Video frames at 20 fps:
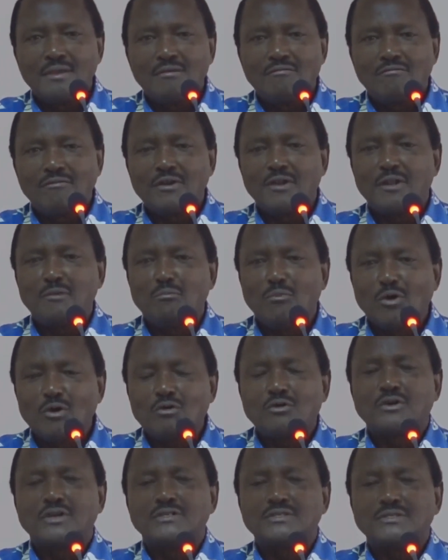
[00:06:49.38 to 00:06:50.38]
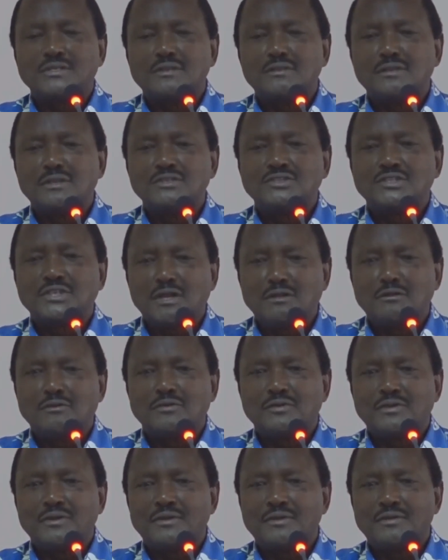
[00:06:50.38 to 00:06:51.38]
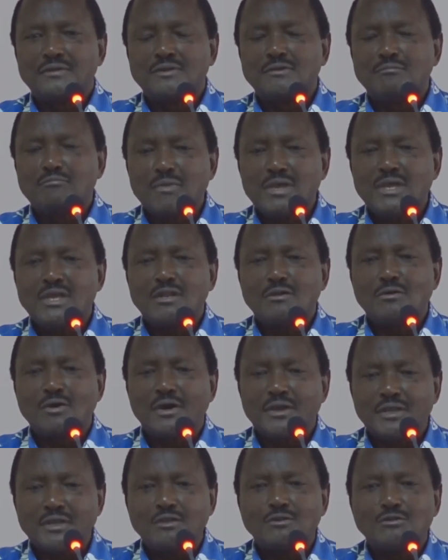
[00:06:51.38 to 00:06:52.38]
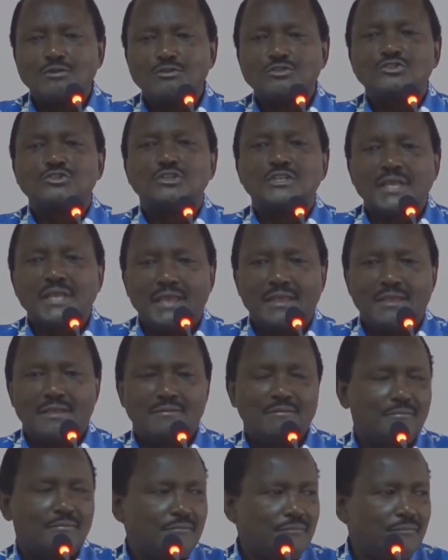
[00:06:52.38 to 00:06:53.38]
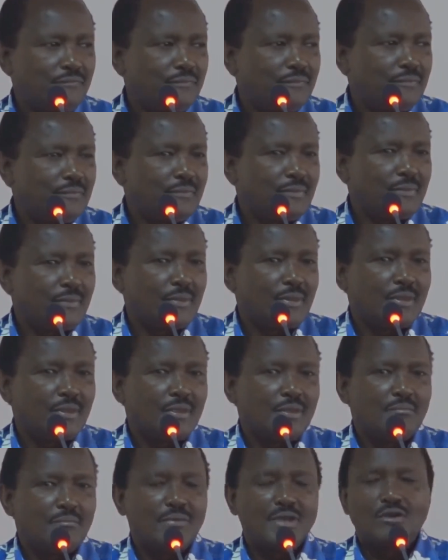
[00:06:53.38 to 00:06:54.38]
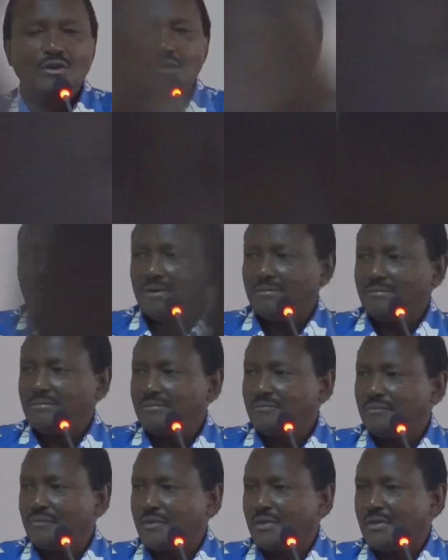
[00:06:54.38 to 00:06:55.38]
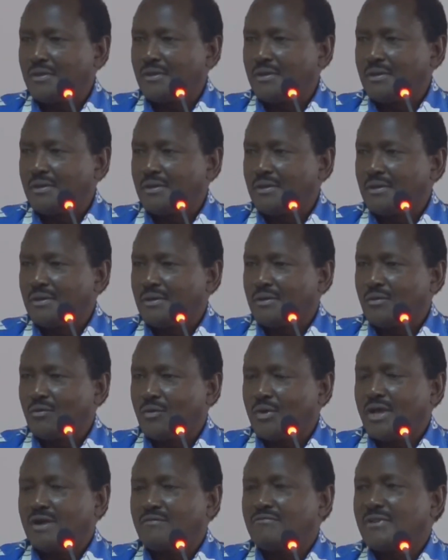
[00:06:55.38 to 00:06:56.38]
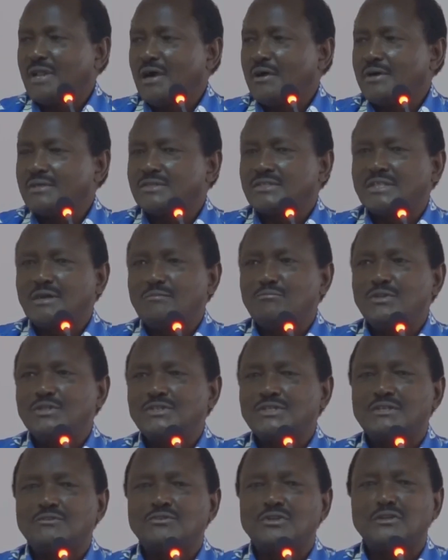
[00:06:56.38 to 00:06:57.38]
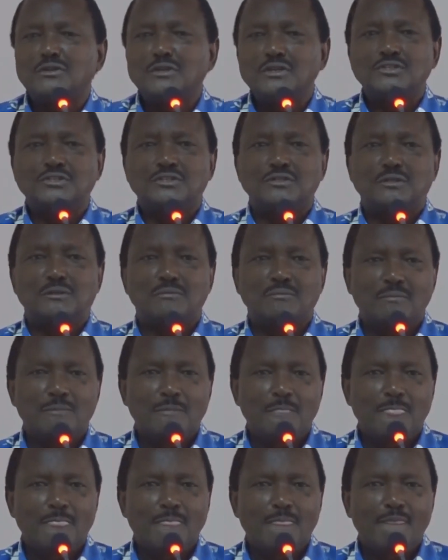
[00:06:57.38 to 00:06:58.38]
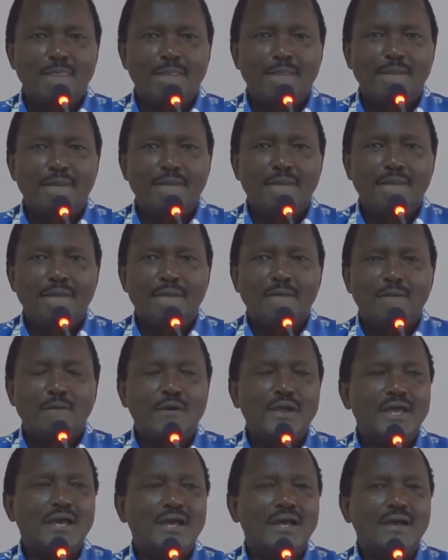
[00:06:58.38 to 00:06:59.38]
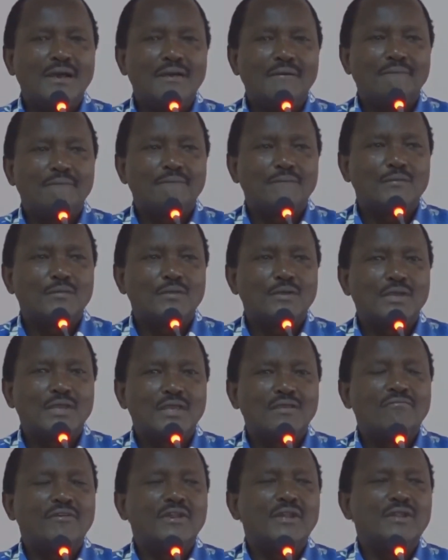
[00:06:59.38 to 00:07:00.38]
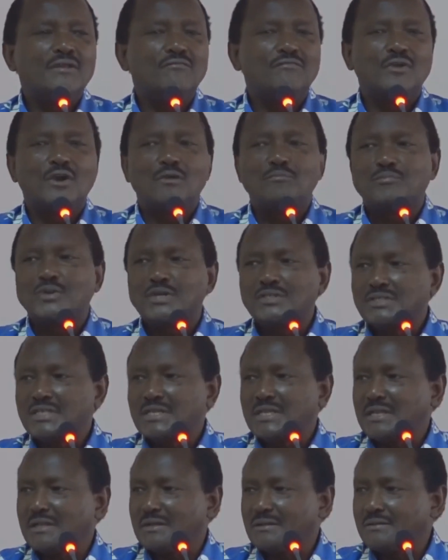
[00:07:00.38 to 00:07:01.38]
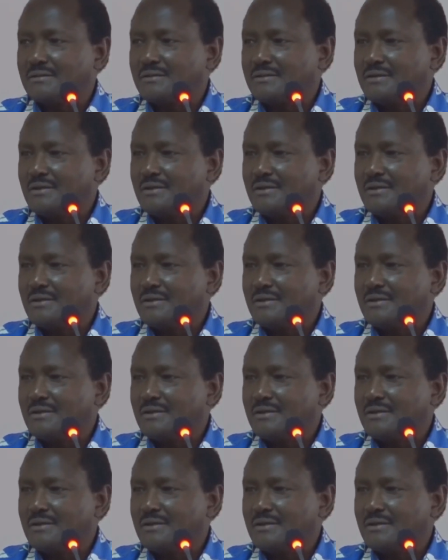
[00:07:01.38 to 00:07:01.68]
for democracy in this country remain our heroes today. Because of them, we have now established a tradition where even if you are president,